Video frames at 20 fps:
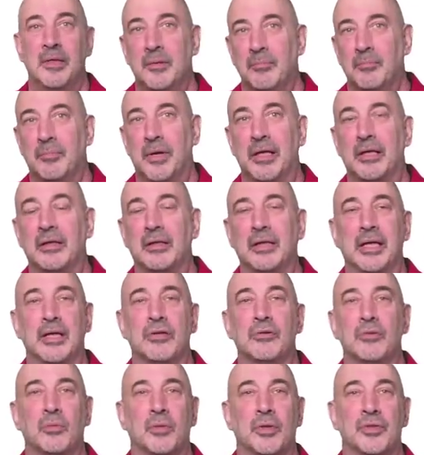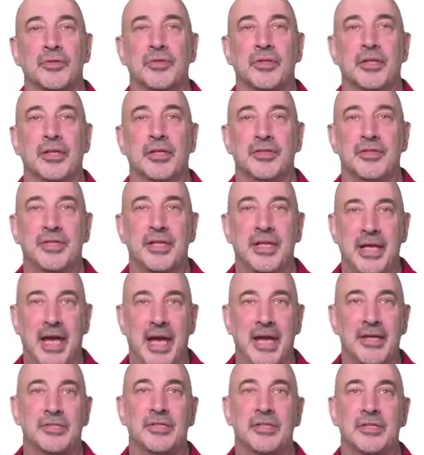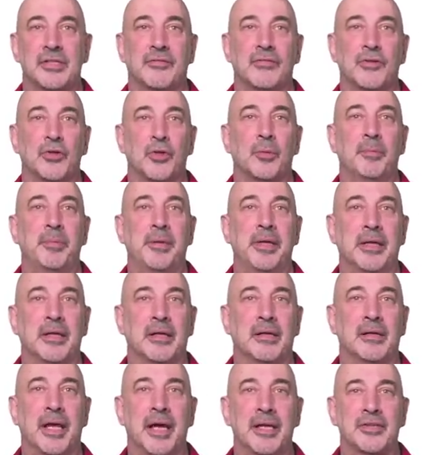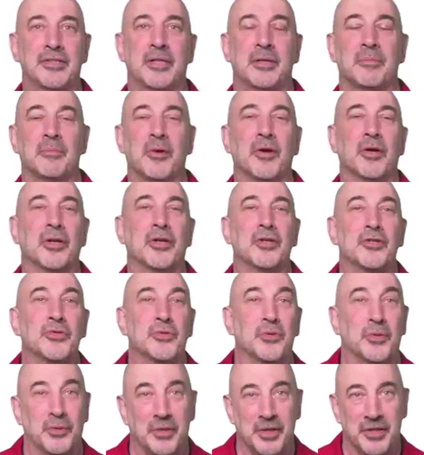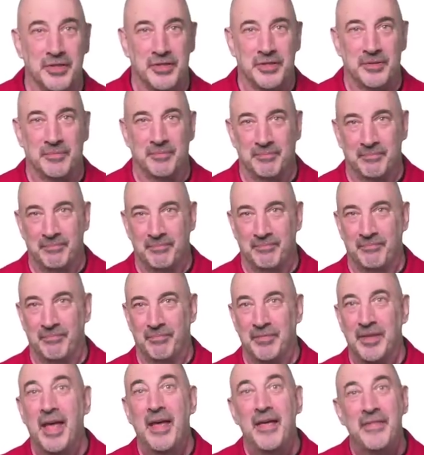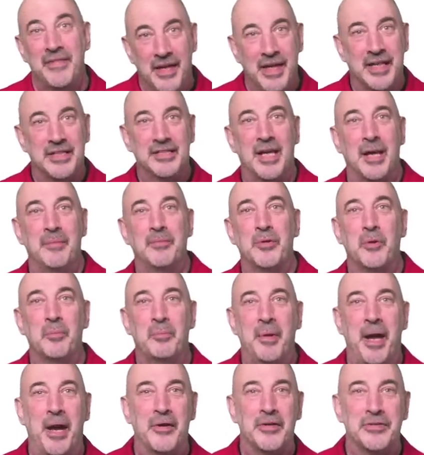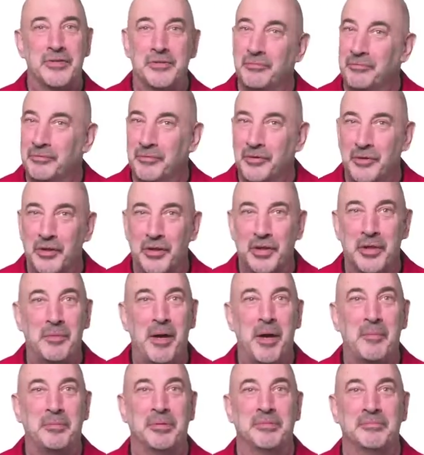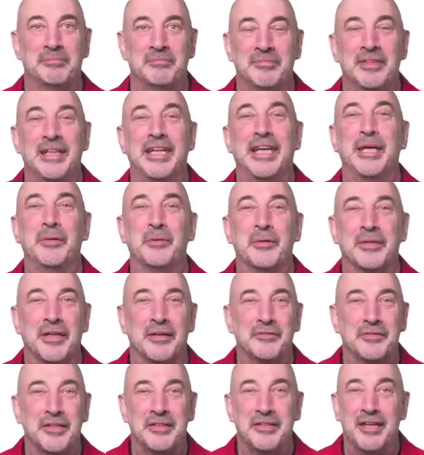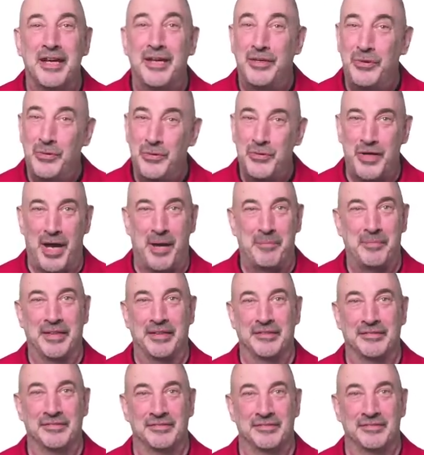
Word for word: Michael Andrew Wilson is the essence of European class and American shrewdness. The next time you're in Paris, look him up. He would love to take you shopping.